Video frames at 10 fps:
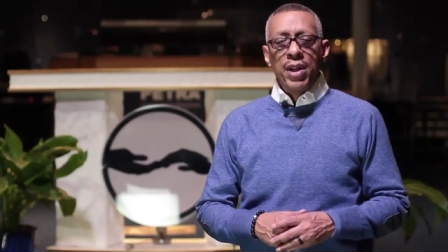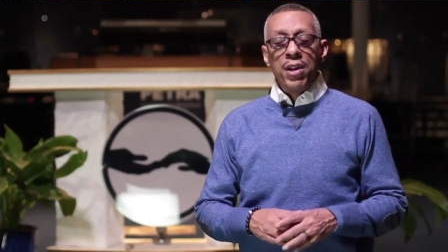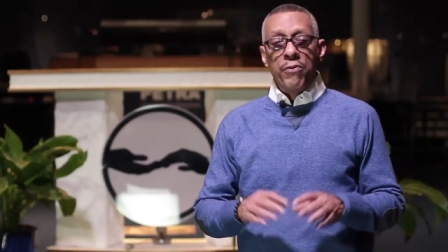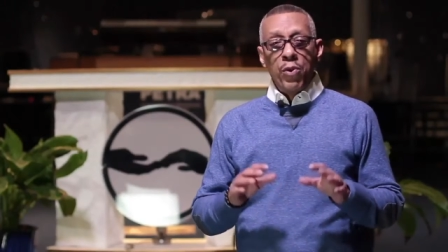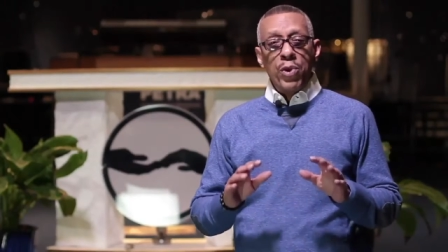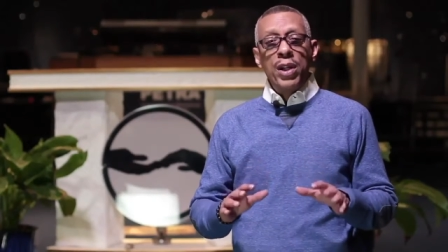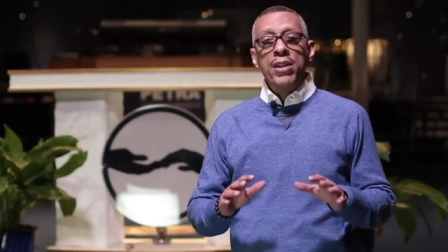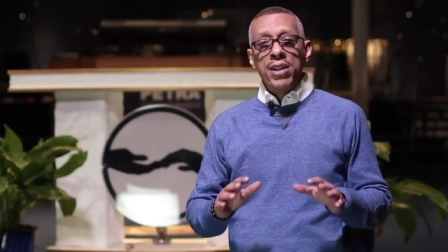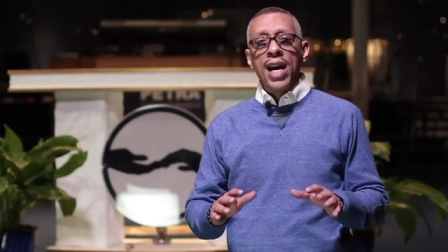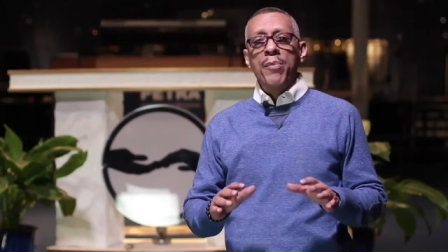If you really
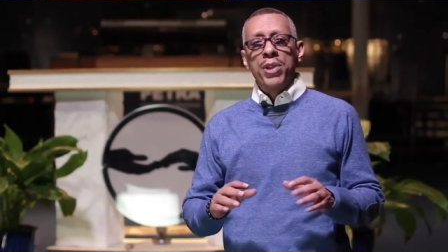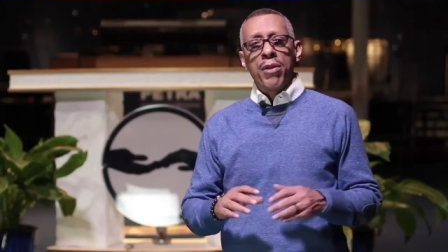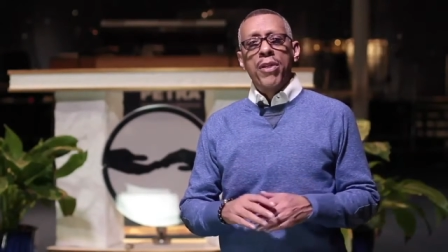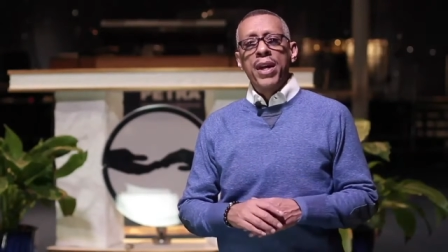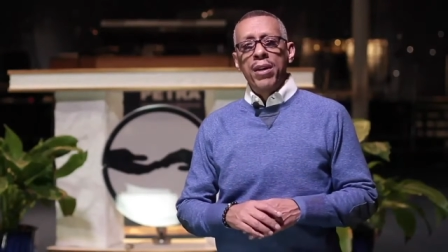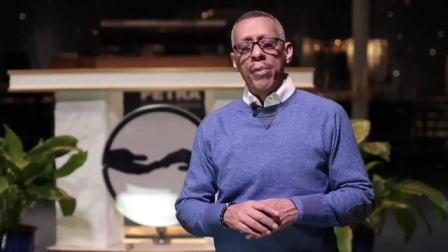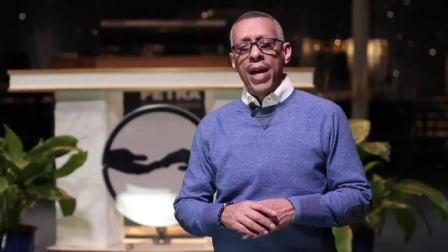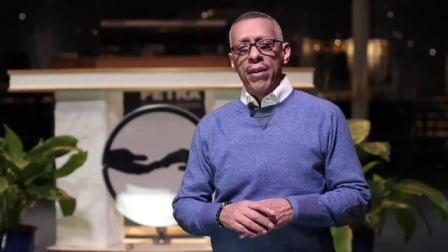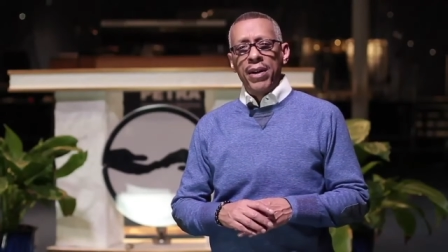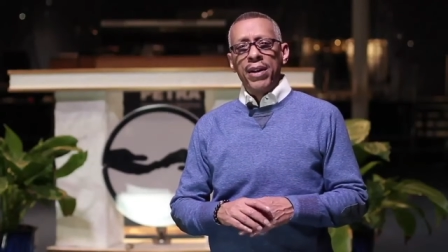stop to think
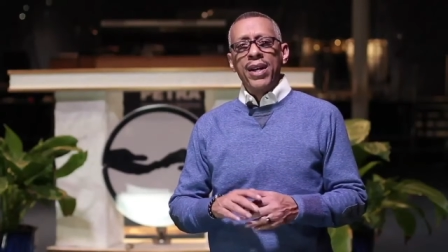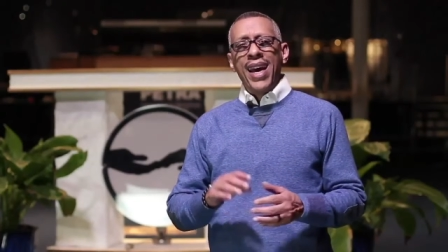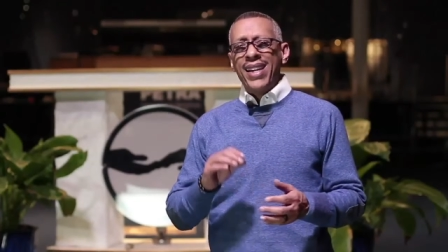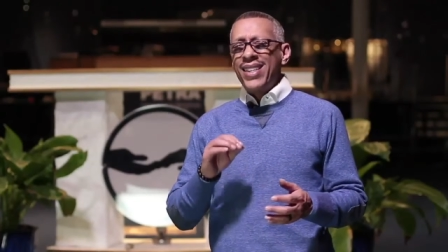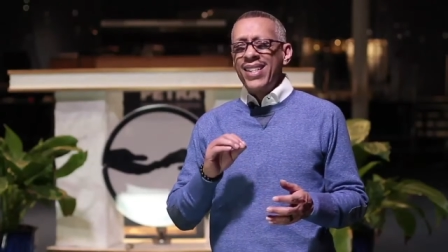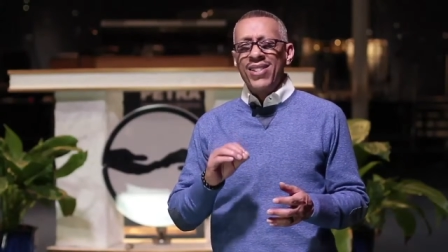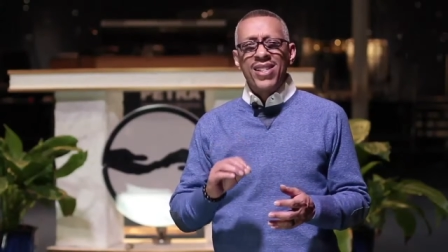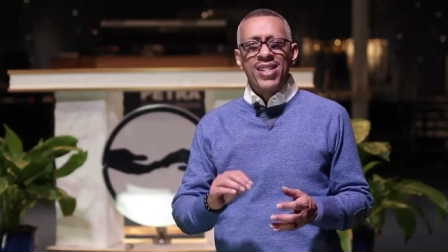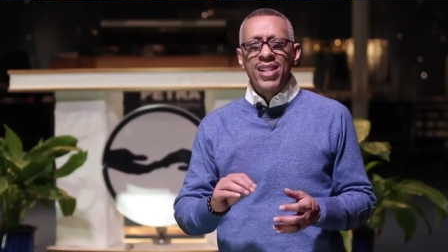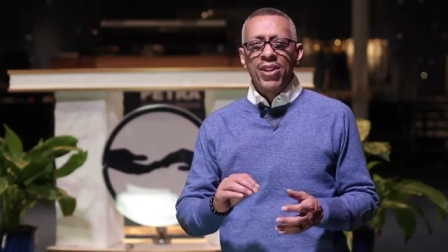about it and
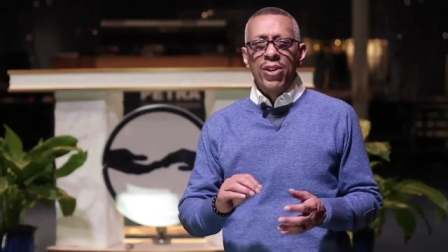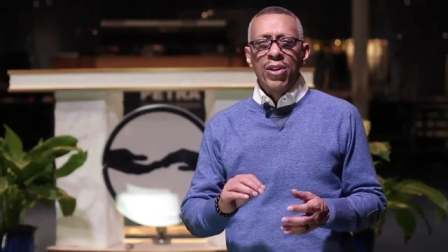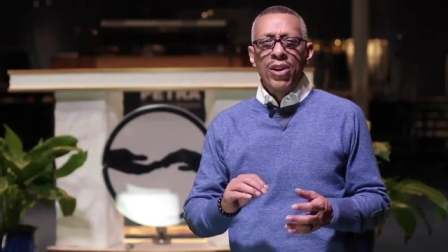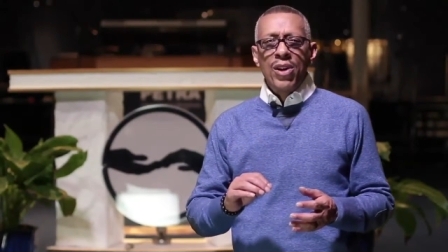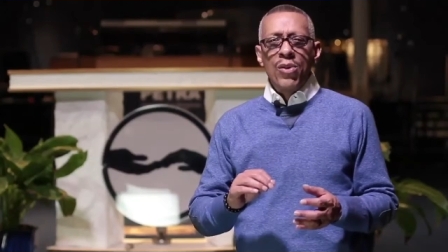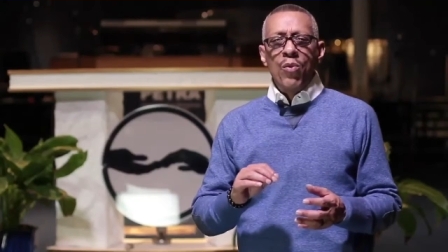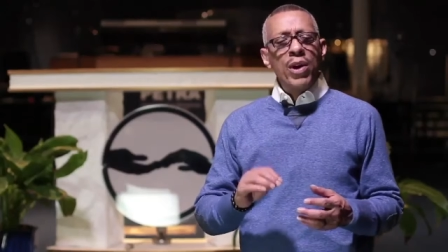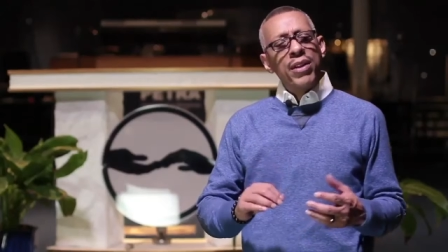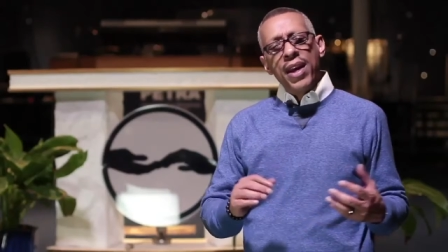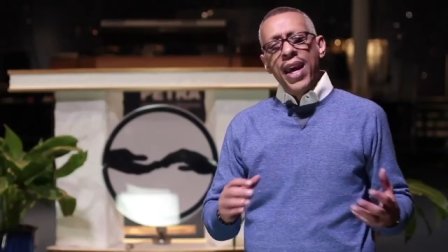consider
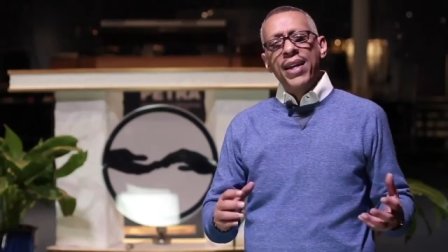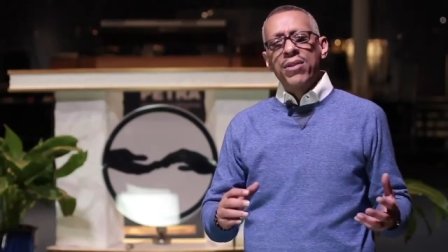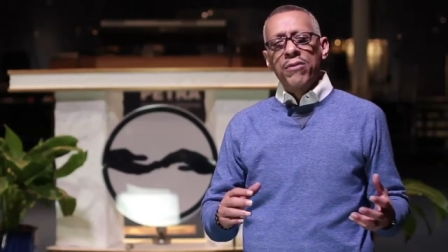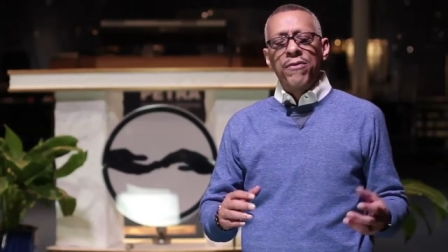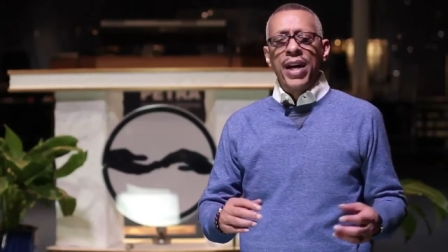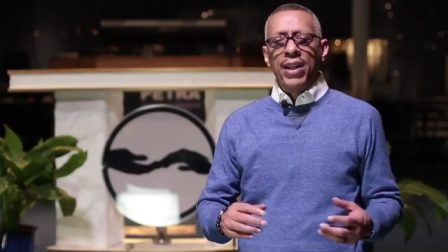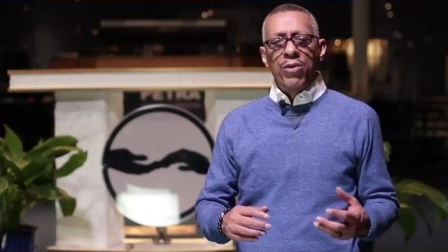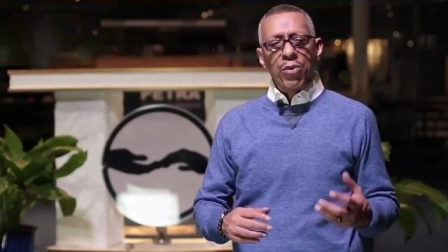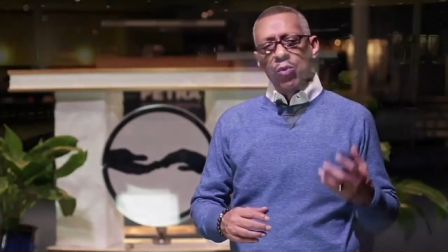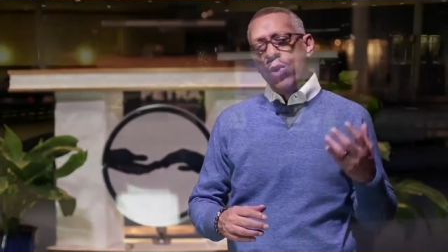what they had to fight
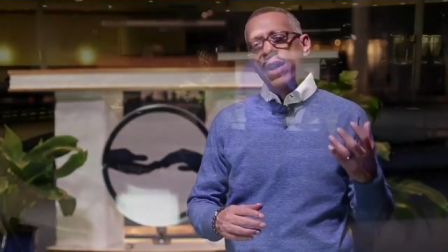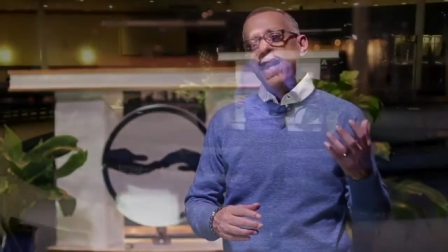through, what